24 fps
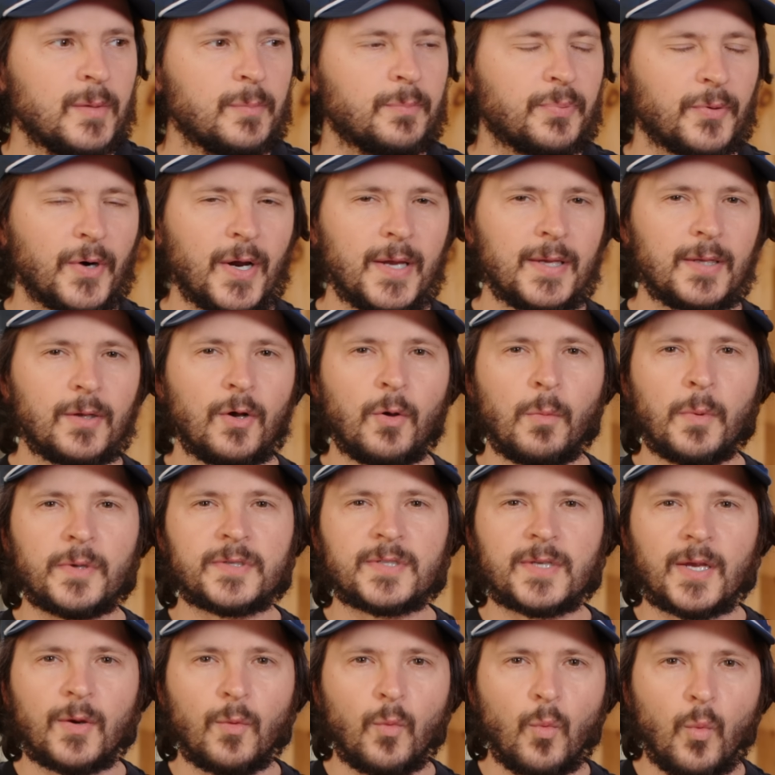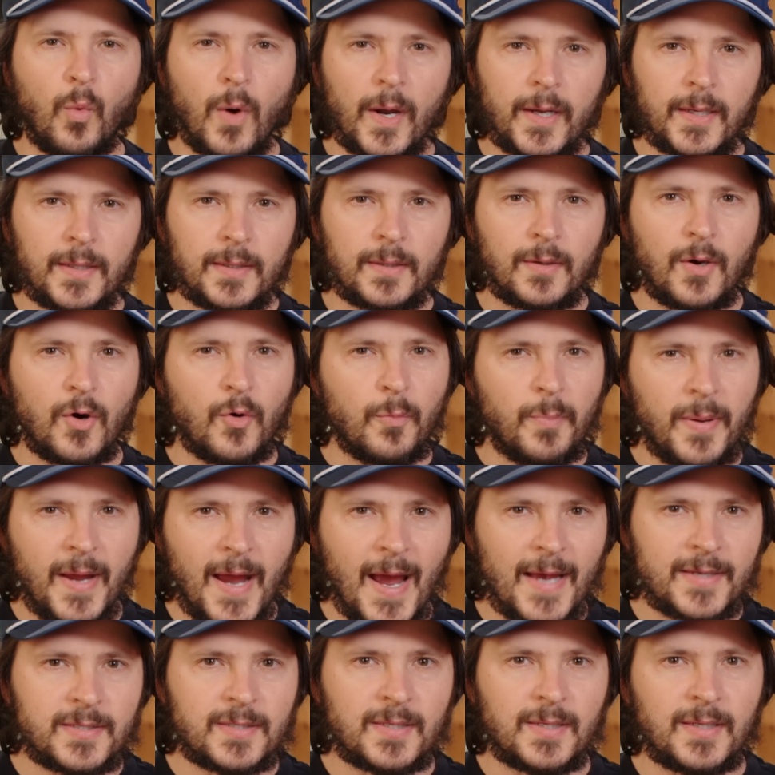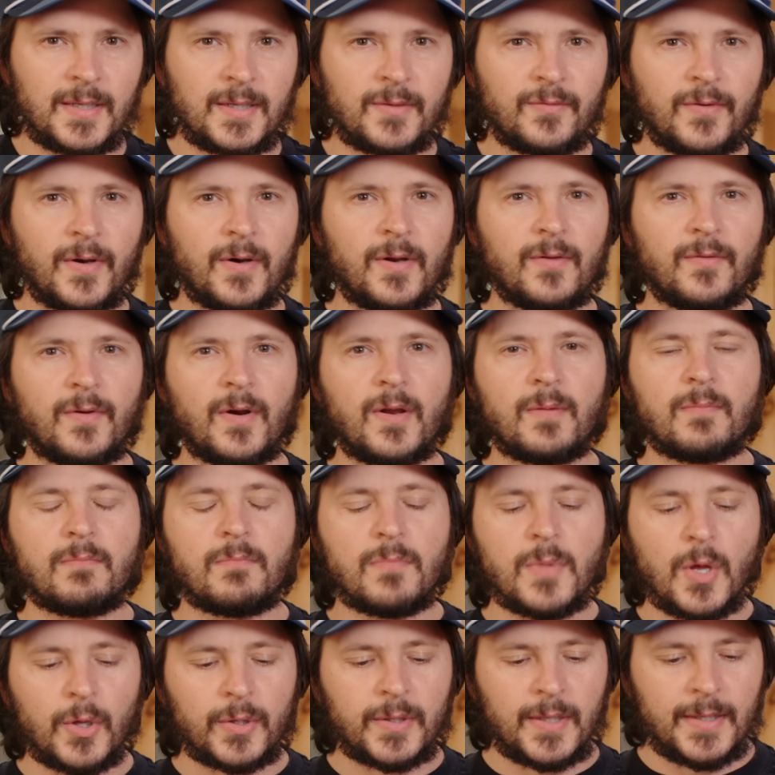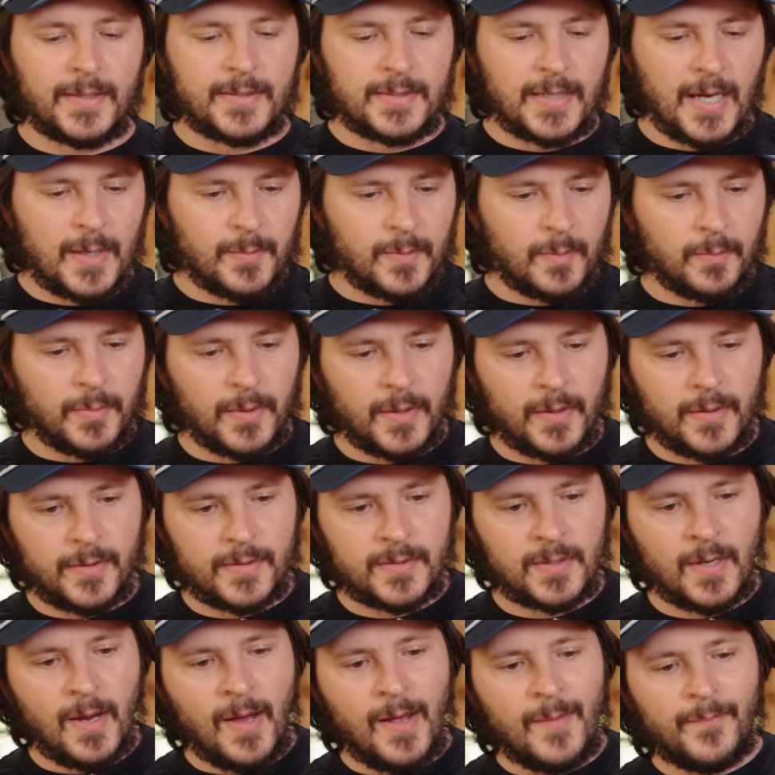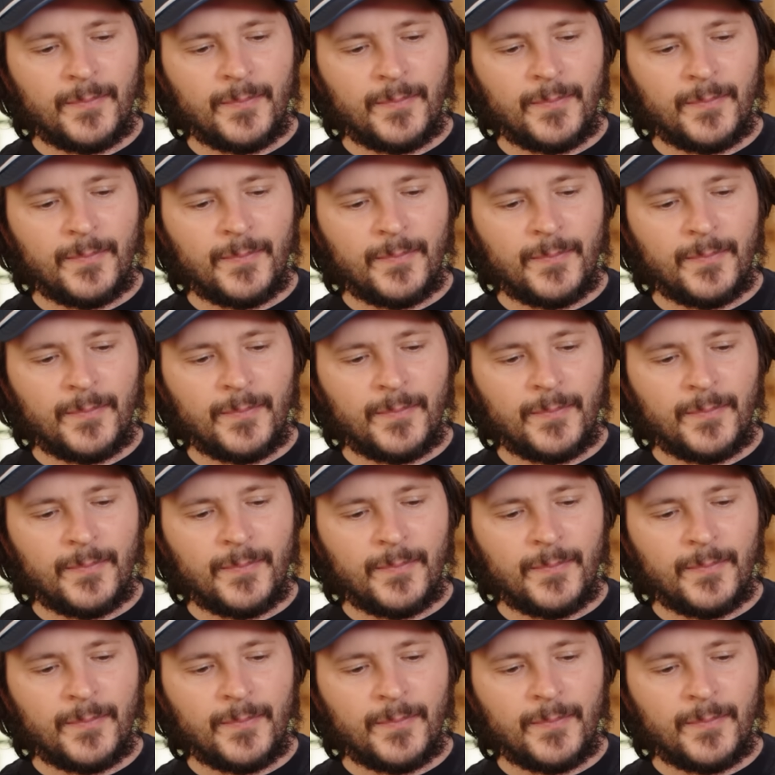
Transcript: bright, almost like white opacity, very, very milky type of beers.